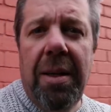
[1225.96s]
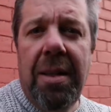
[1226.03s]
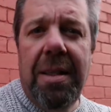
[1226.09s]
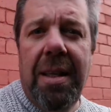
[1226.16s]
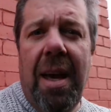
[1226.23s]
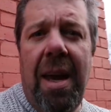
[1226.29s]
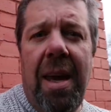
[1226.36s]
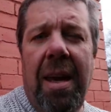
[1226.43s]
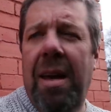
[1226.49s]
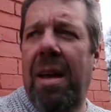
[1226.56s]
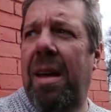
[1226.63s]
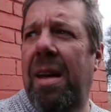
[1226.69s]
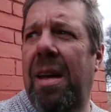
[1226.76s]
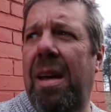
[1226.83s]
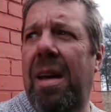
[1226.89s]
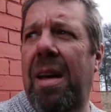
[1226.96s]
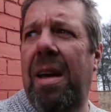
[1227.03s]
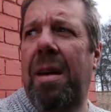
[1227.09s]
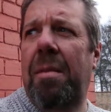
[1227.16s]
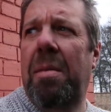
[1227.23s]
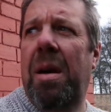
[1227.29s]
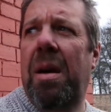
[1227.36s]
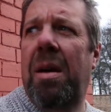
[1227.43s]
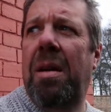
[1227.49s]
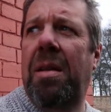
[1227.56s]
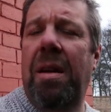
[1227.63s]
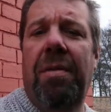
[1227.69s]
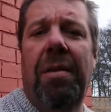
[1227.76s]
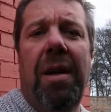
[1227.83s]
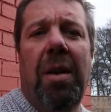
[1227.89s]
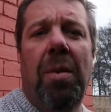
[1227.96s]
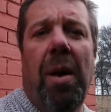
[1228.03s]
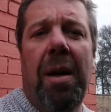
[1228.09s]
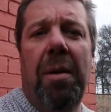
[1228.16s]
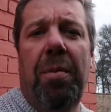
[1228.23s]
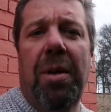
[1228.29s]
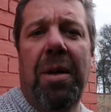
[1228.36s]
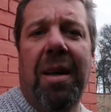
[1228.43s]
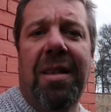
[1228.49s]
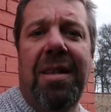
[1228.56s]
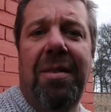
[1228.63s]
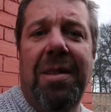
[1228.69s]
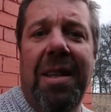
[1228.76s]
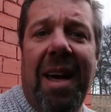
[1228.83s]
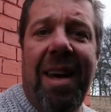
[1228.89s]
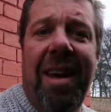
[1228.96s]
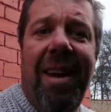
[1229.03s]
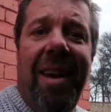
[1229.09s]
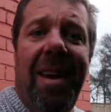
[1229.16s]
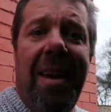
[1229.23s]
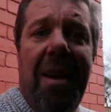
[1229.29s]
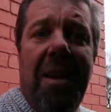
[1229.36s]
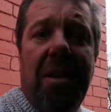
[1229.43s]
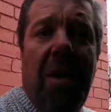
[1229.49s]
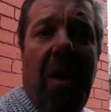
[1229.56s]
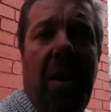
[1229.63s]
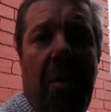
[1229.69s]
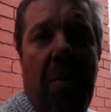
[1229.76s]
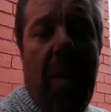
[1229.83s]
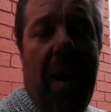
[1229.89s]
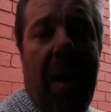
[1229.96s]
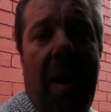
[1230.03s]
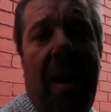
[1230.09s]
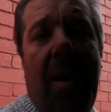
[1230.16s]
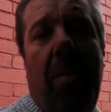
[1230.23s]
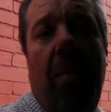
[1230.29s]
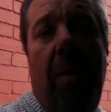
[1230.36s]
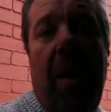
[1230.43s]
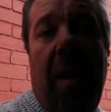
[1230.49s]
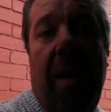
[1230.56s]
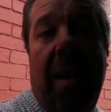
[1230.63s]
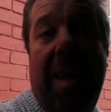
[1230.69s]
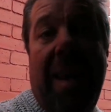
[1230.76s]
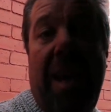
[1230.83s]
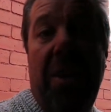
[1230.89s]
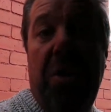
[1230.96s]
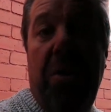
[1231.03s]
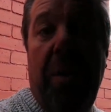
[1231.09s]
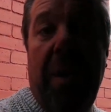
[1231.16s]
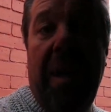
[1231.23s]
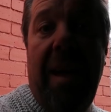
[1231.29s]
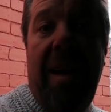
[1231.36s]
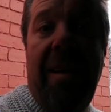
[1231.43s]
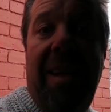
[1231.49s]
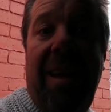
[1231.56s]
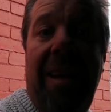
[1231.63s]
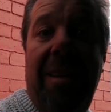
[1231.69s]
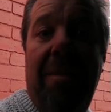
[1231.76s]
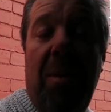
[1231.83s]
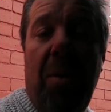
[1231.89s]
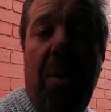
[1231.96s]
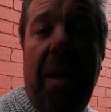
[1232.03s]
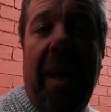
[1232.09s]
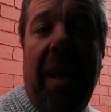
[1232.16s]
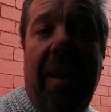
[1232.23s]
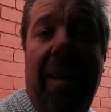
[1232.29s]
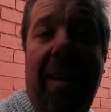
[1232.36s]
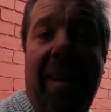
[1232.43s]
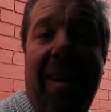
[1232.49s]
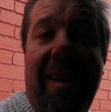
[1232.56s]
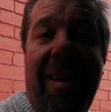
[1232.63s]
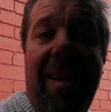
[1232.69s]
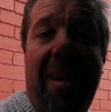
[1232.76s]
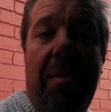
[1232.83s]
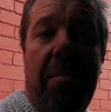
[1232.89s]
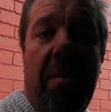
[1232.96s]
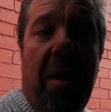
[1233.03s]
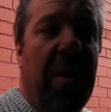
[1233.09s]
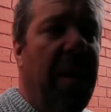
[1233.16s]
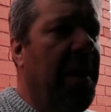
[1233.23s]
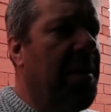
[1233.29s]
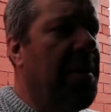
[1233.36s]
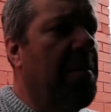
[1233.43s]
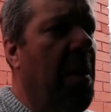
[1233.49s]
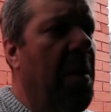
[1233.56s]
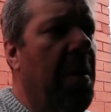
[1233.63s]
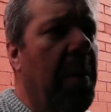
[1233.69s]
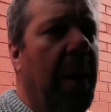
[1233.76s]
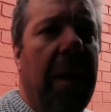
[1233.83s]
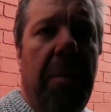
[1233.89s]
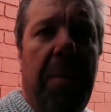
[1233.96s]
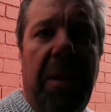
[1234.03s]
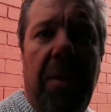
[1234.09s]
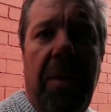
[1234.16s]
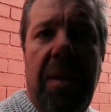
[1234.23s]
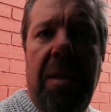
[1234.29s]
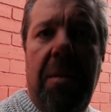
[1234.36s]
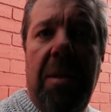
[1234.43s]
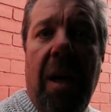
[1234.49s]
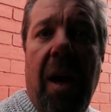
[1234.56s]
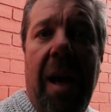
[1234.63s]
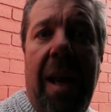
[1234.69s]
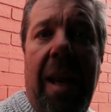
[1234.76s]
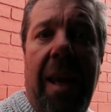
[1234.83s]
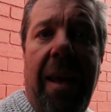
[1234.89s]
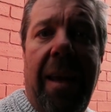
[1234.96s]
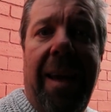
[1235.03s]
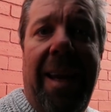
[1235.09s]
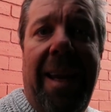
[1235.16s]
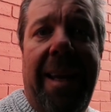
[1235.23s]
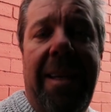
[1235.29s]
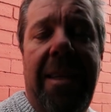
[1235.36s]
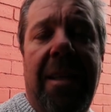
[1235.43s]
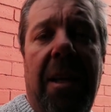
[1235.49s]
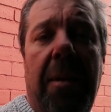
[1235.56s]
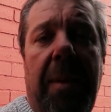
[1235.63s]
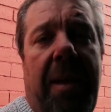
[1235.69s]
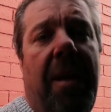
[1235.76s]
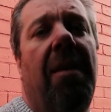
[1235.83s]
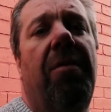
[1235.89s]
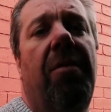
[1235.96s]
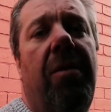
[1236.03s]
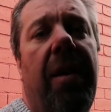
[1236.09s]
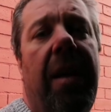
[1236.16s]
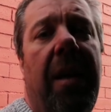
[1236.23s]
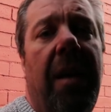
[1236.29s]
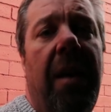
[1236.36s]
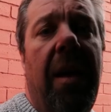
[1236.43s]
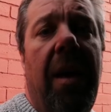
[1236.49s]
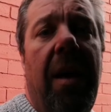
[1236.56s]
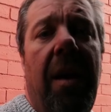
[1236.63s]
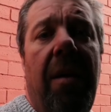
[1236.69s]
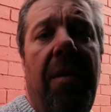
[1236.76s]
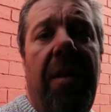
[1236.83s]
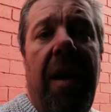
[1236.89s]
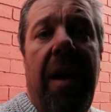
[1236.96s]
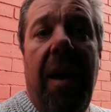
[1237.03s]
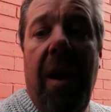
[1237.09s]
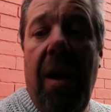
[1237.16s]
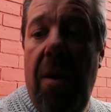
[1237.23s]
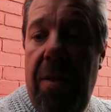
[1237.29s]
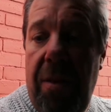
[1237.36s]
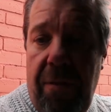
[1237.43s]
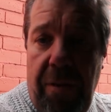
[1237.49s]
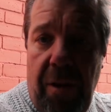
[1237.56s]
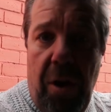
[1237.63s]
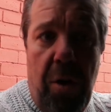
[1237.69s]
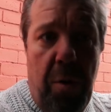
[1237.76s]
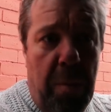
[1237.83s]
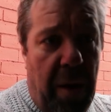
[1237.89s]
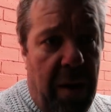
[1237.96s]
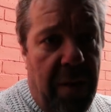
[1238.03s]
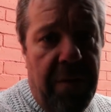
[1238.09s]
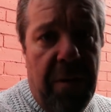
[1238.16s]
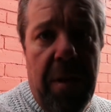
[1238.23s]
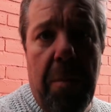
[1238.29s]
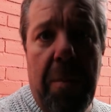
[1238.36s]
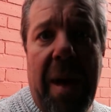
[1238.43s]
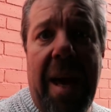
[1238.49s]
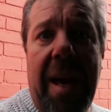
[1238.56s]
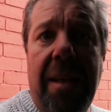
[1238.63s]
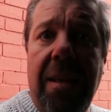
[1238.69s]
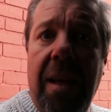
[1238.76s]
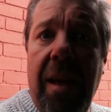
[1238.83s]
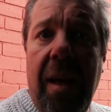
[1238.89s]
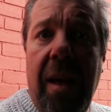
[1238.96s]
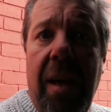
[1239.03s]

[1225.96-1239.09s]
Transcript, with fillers: a good day um, definitely quite a productive day. So uh, we'll catch you again in the morning. Um, I think tomorrow we're going to be doing some tiling. Elaine's going to be covering the uh, the foam for the bed